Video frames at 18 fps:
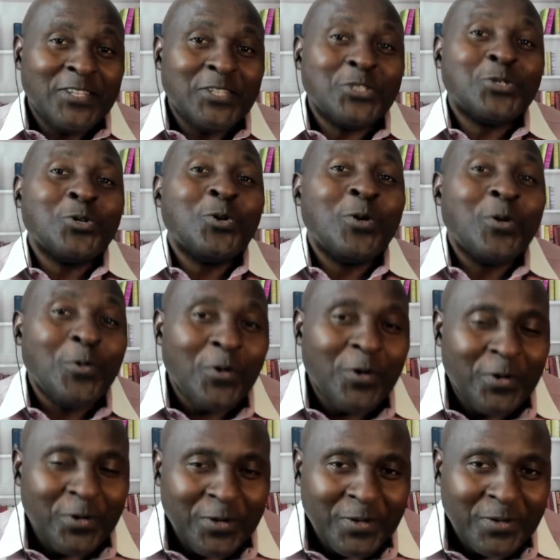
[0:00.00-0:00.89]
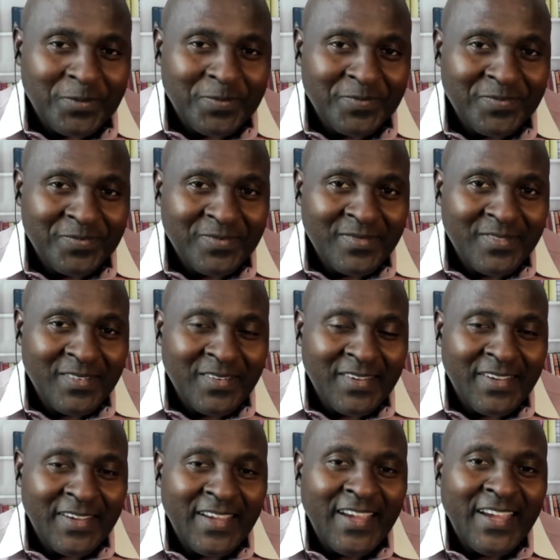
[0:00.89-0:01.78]
Story Warrior
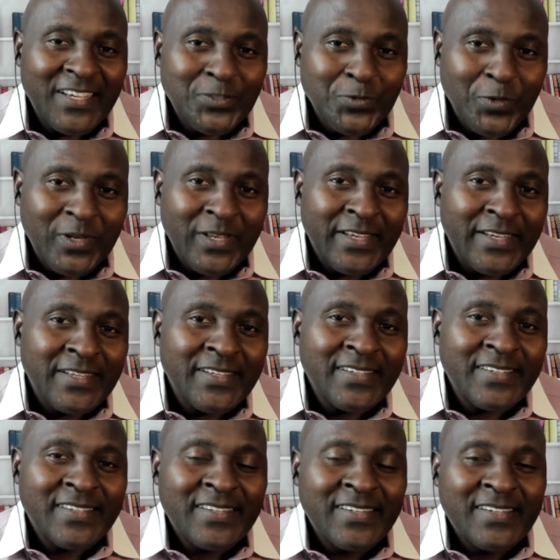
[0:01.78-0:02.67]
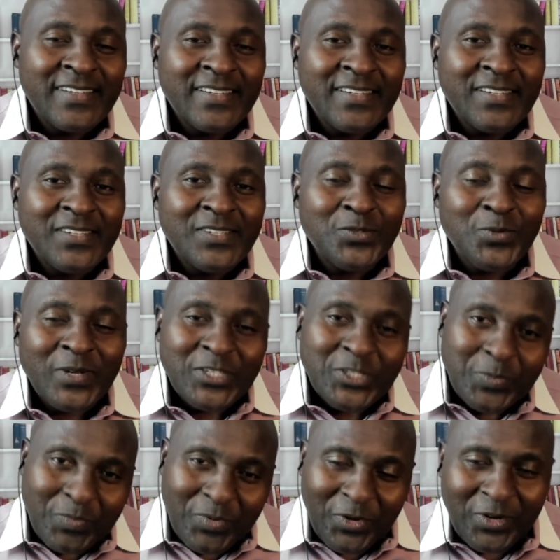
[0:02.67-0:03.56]
is willing to
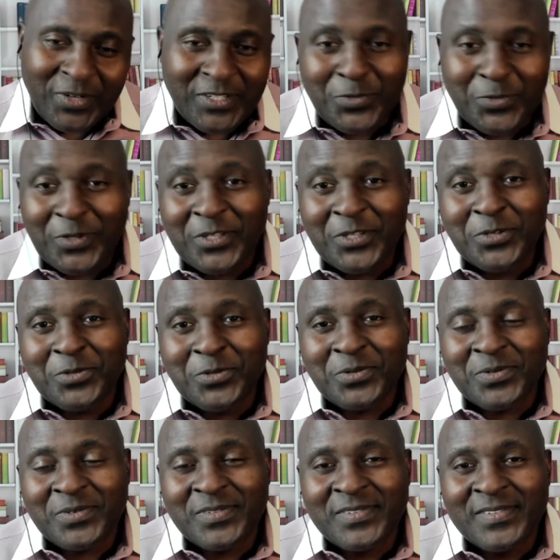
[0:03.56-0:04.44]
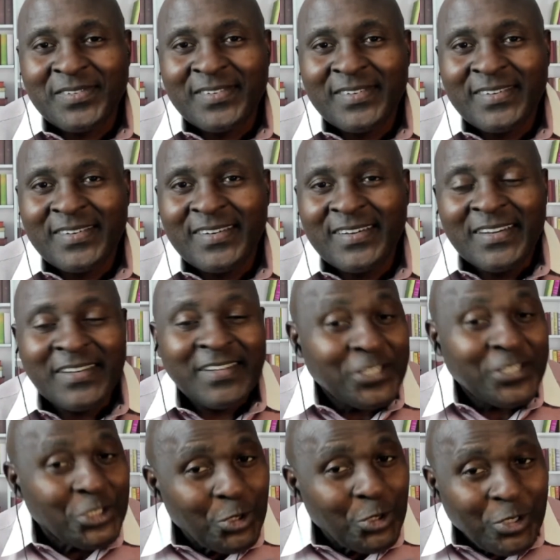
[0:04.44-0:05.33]
explore this with you. The
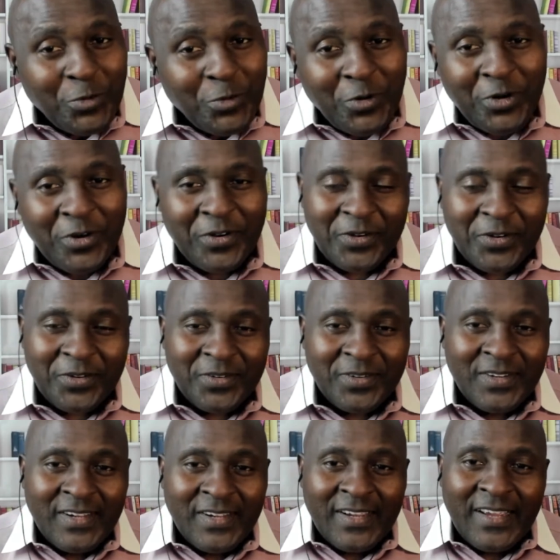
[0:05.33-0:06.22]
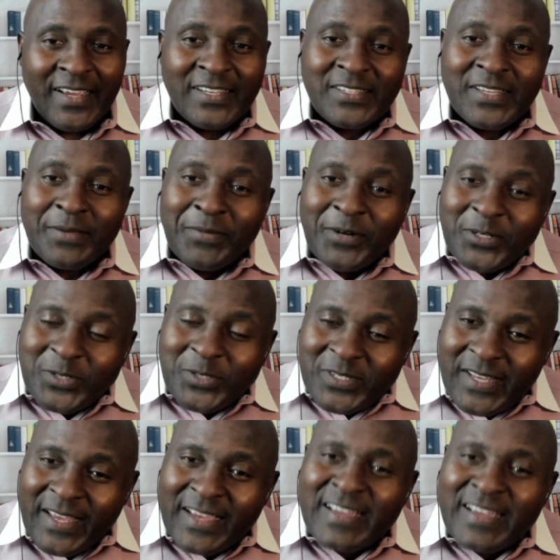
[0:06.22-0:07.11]
Story Warrior is able to
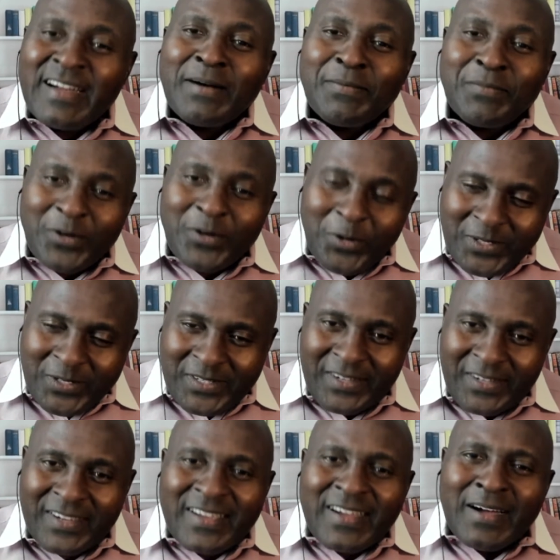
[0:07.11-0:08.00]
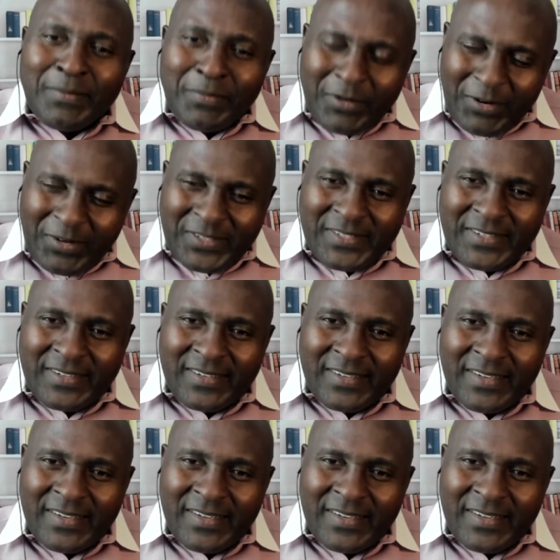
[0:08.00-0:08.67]
say, come closer,